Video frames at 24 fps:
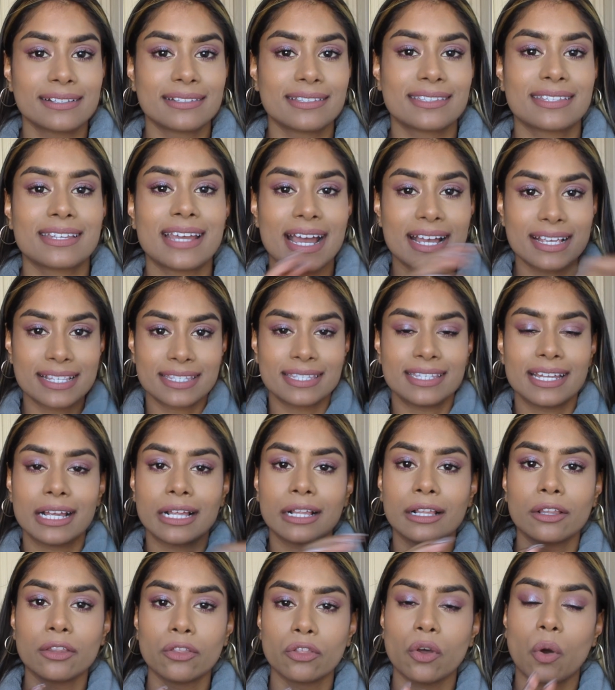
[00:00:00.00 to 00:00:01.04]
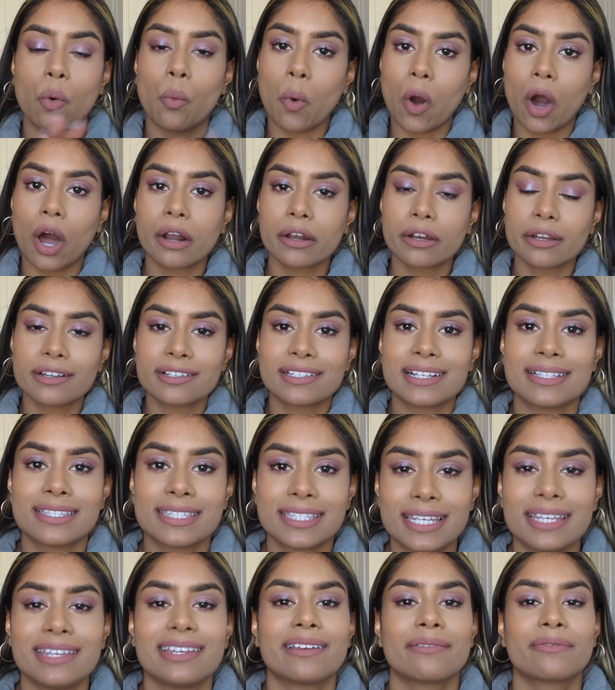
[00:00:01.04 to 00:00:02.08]
testing the waters and
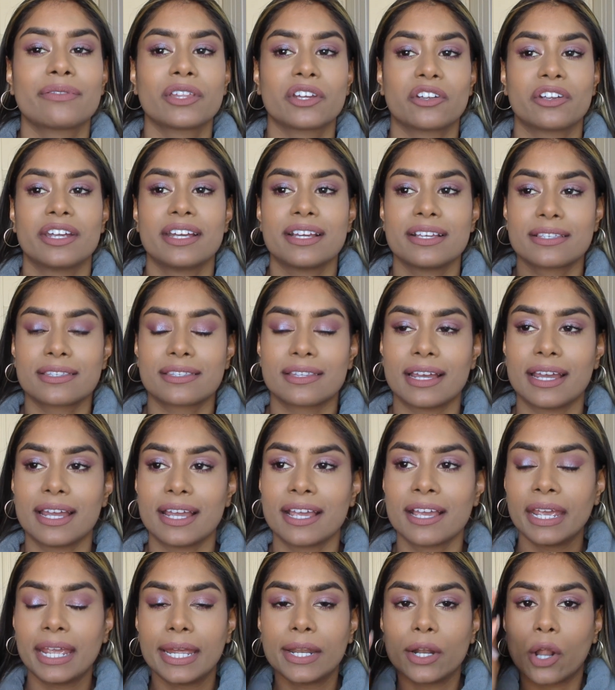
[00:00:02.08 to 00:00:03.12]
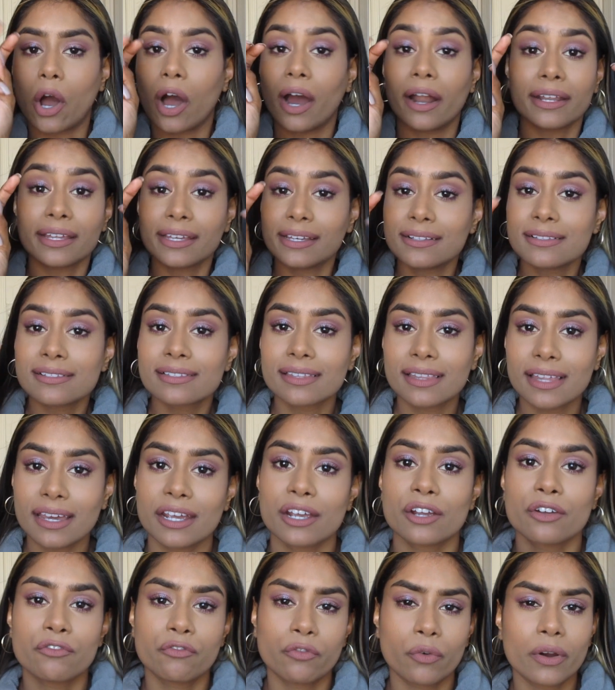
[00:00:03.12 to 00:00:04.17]
seeing if there is like an audience
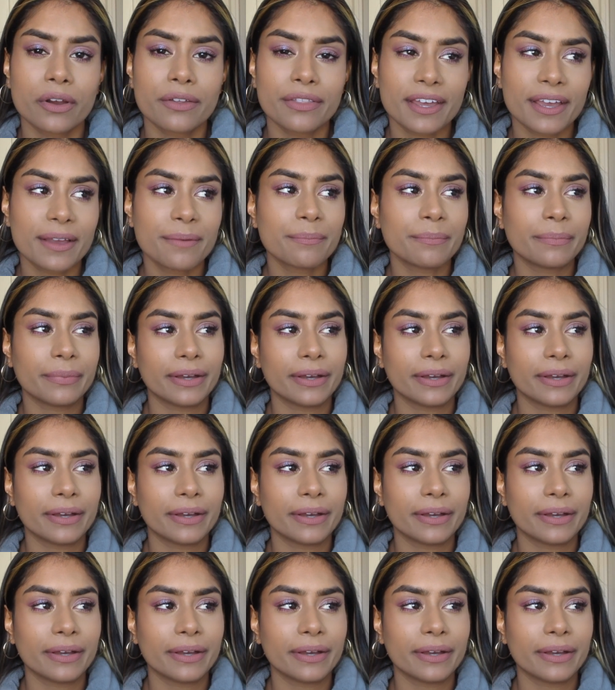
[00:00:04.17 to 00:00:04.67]
there for them,